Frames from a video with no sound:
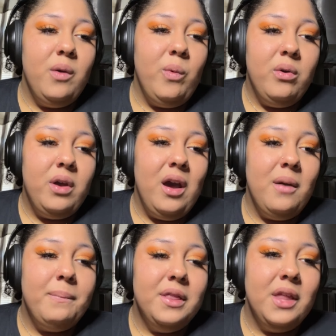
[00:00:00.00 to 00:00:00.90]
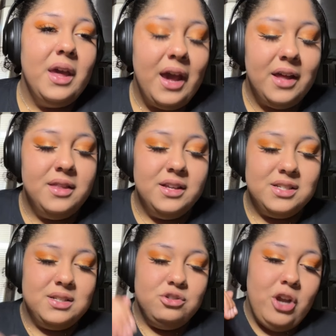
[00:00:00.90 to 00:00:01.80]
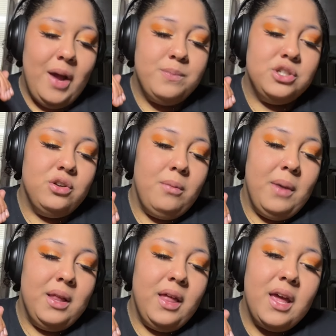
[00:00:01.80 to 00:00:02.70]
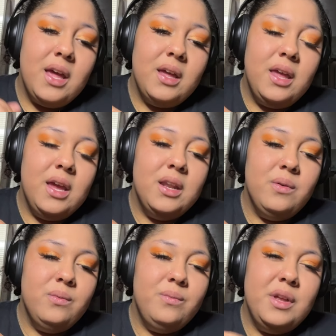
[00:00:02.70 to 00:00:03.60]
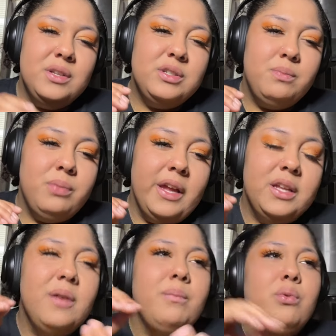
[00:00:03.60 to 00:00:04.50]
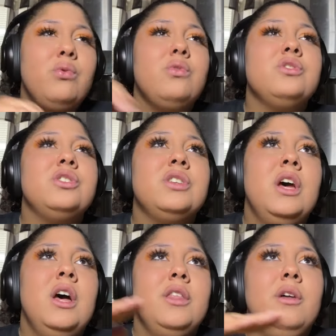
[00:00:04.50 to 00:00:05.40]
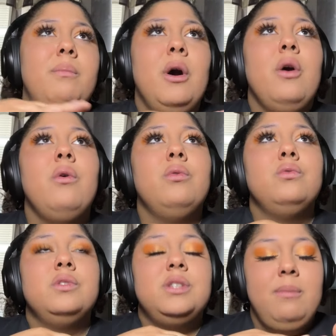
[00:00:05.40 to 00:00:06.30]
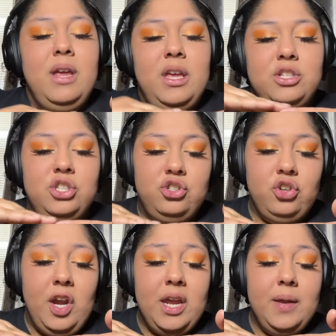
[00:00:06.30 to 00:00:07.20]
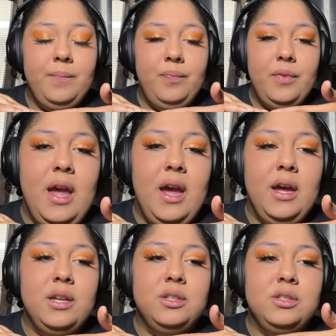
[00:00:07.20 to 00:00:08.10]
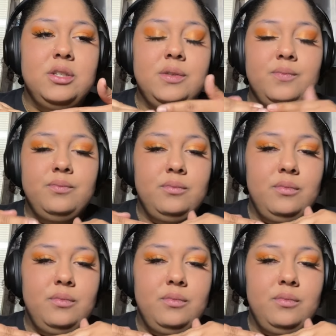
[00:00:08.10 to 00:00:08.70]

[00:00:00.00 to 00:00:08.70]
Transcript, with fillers: I woke up and they had this contraption on my leg, and it, it's like it pulls the bone to make it straight, and